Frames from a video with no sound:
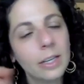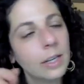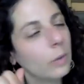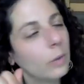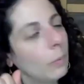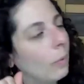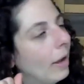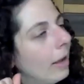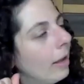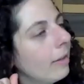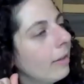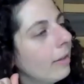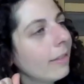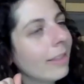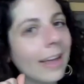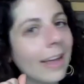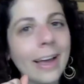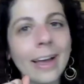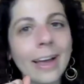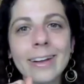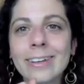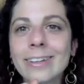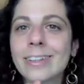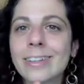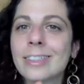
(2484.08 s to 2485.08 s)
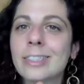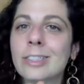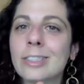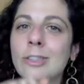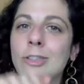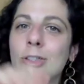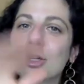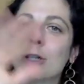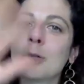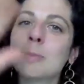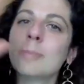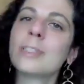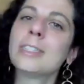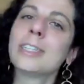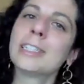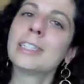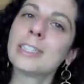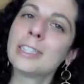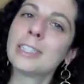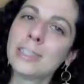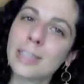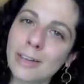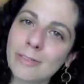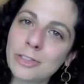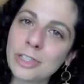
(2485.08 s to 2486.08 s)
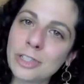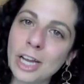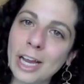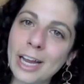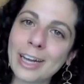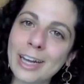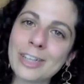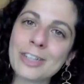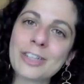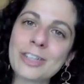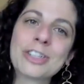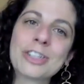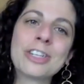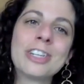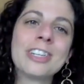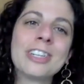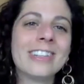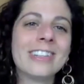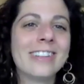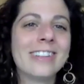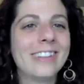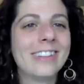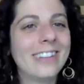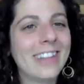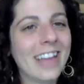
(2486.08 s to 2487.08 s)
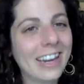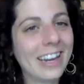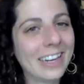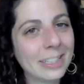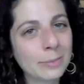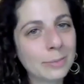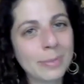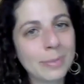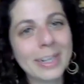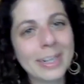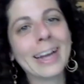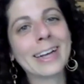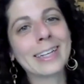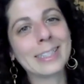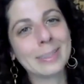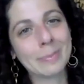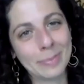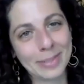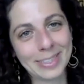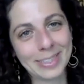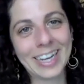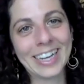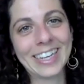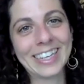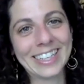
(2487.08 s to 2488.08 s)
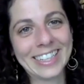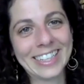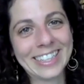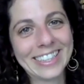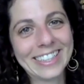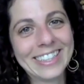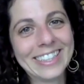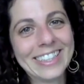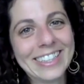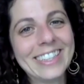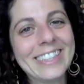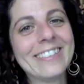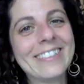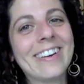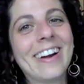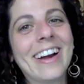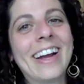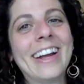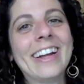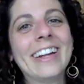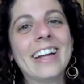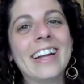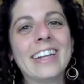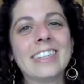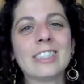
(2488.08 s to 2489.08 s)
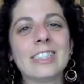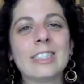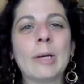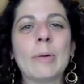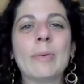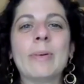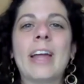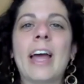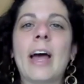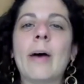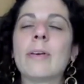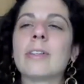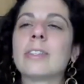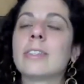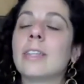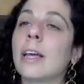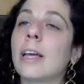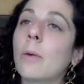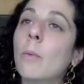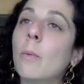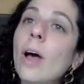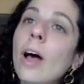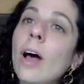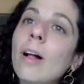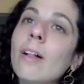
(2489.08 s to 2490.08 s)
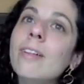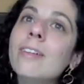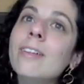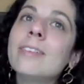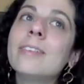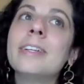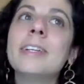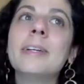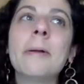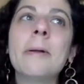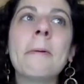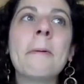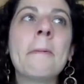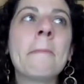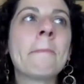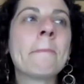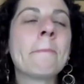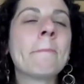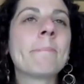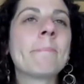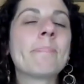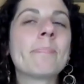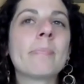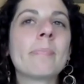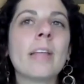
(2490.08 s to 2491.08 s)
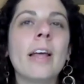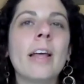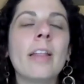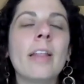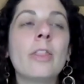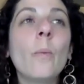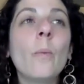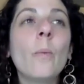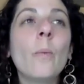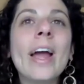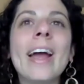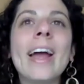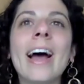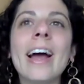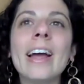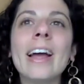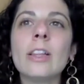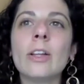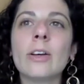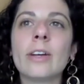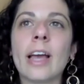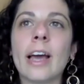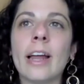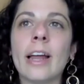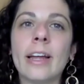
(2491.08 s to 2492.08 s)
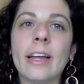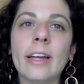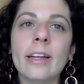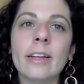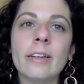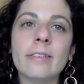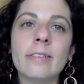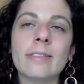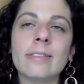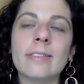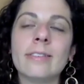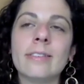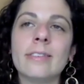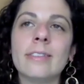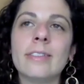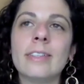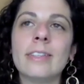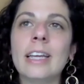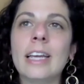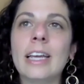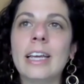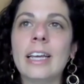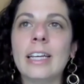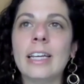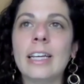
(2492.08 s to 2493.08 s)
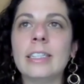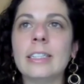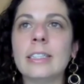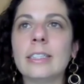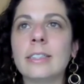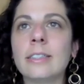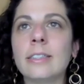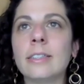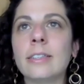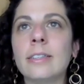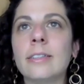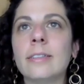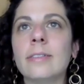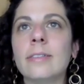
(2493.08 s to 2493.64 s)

Well, that circumstances have changed. That has been expedited, right? And so now it's like, well, the way I look at it is,